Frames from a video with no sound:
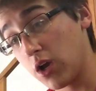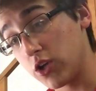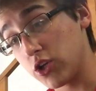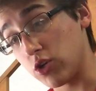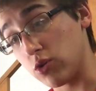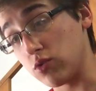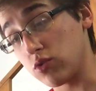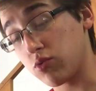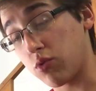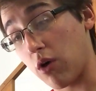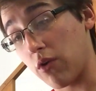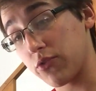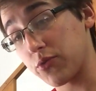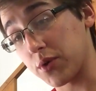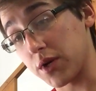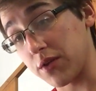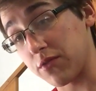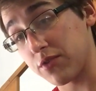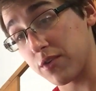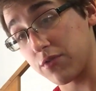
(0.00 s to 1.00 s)
June 12,
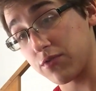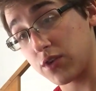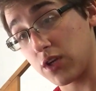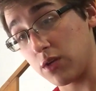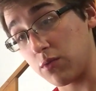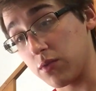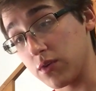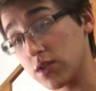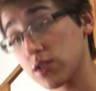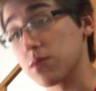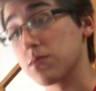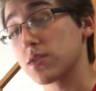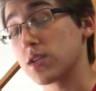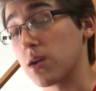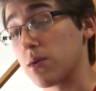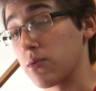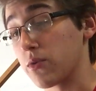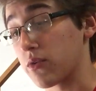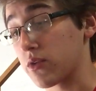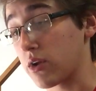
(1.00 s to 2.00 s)
2015,
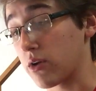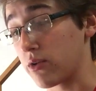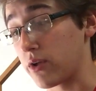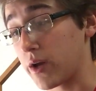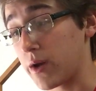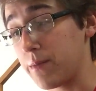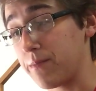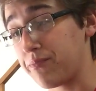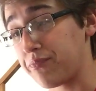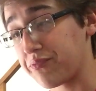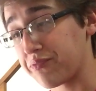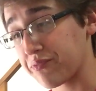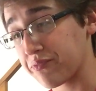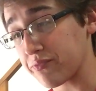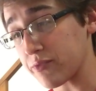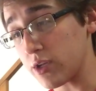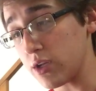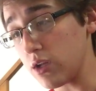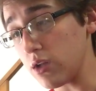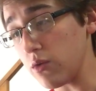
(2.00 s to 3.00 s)
Winston-Salem, North Carolina.
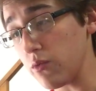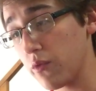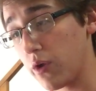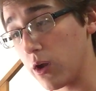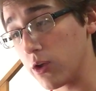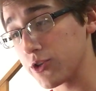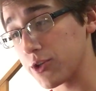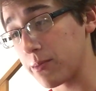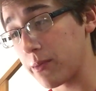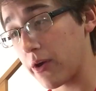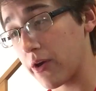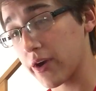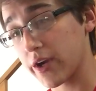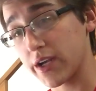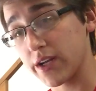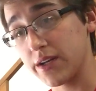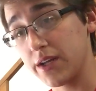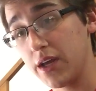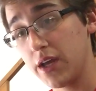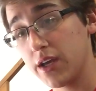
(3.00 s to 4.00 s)
Reynolds
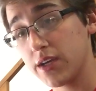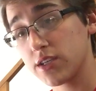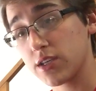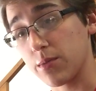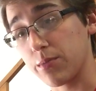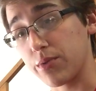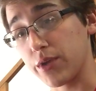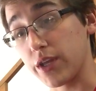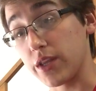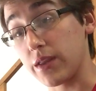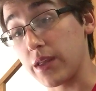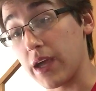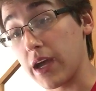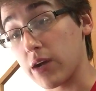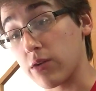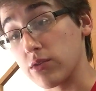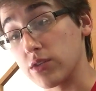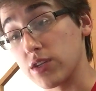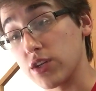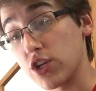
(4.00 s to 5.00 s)
American has completed the
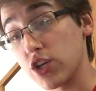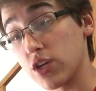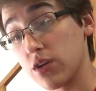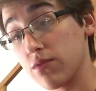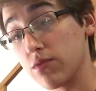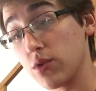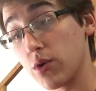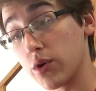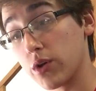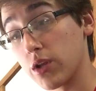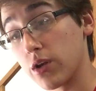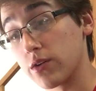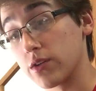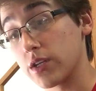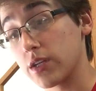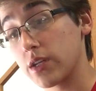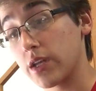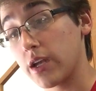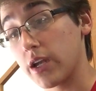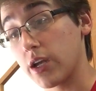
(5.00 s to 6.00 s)
acquisition of Lorillard
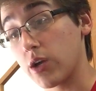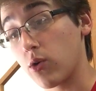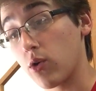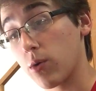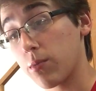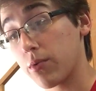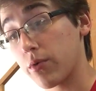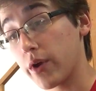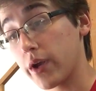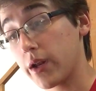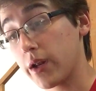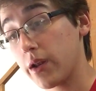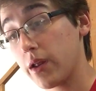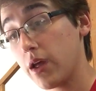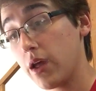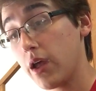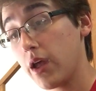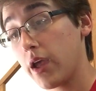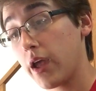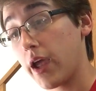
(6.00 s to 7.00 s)
Incorporated
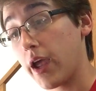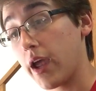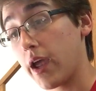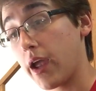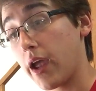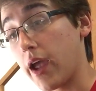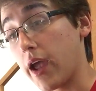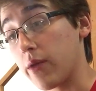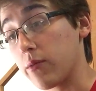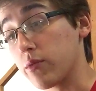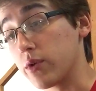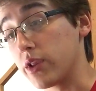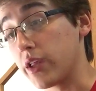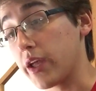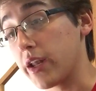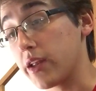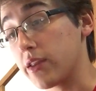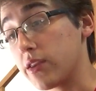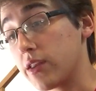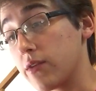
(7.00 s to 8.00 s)
and
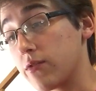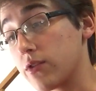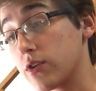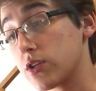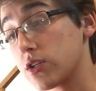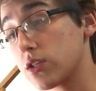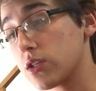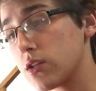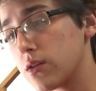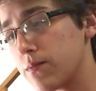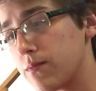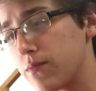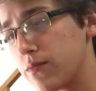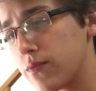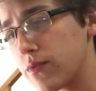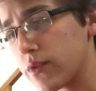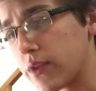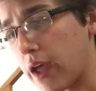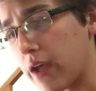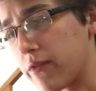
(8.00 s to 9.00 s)
related
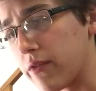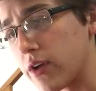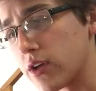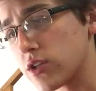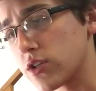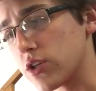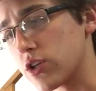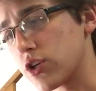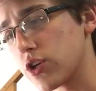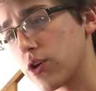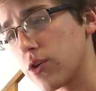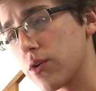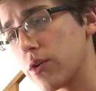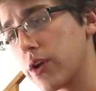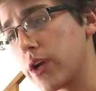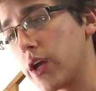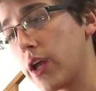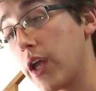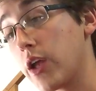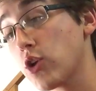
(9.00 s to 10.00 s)
divestiture
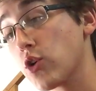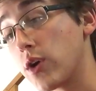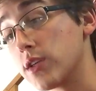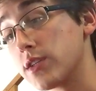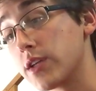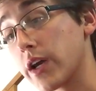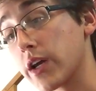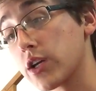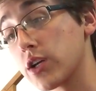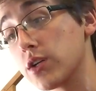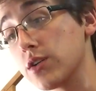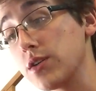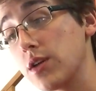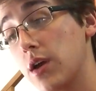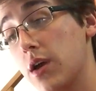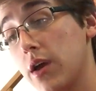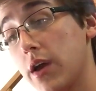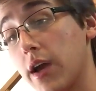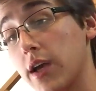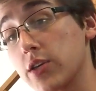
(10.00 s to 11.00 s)
transactions.
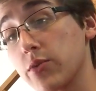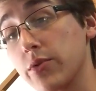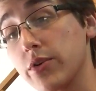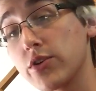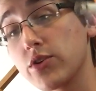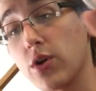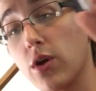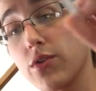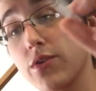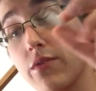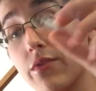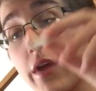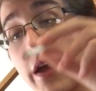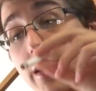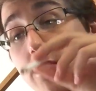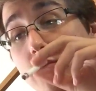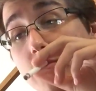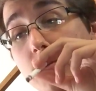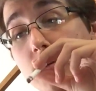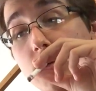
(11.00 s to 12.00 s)
As a result of the
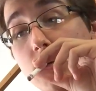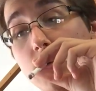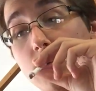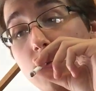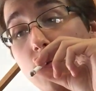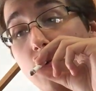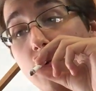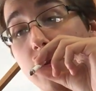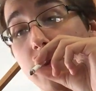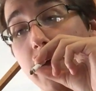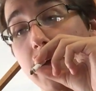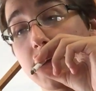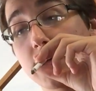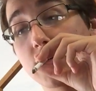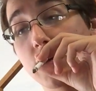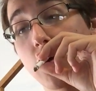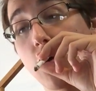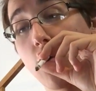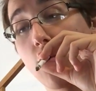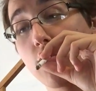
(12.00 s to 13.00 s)
acquisition, Lorillard
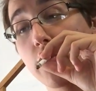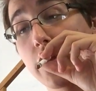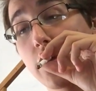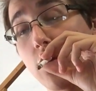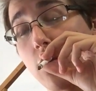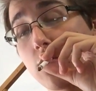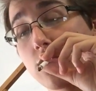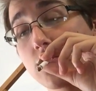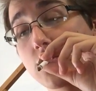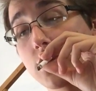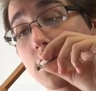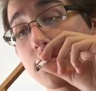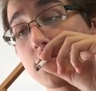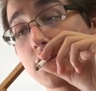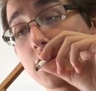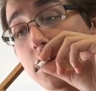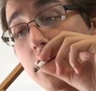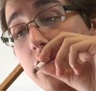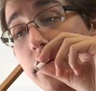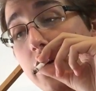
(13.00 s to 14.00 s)
is a wholly owned
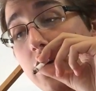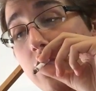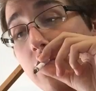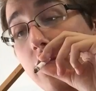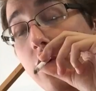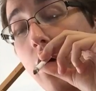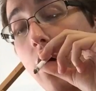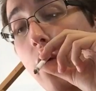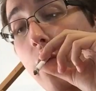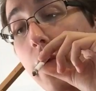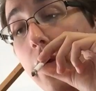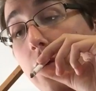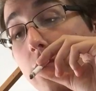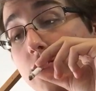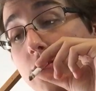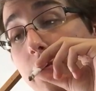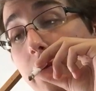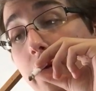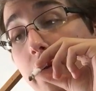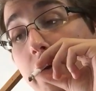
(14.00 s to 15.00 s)
subsidiary of
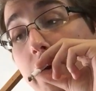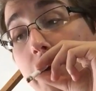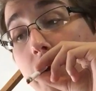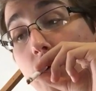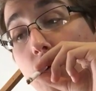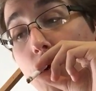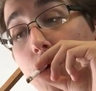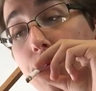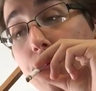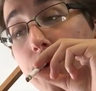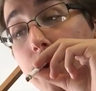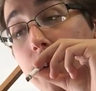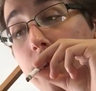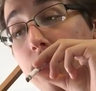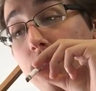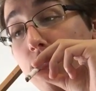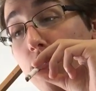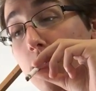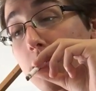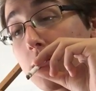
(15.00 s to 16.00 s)
Reynolds American Incorporated,
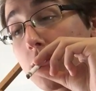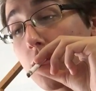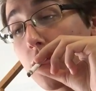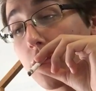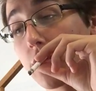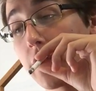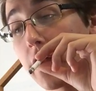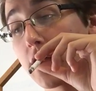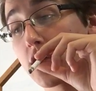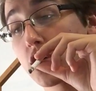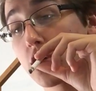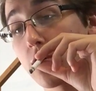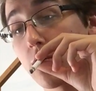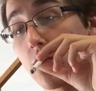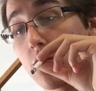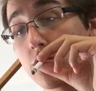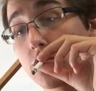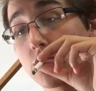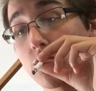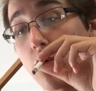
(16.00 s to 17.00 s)
and former Lorillard
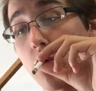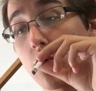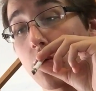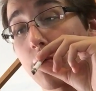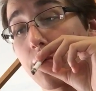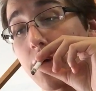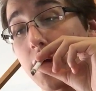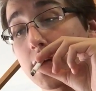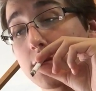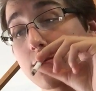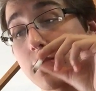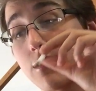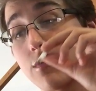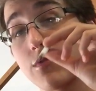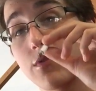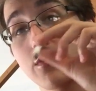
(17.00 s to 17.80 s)
shareholders will own approximately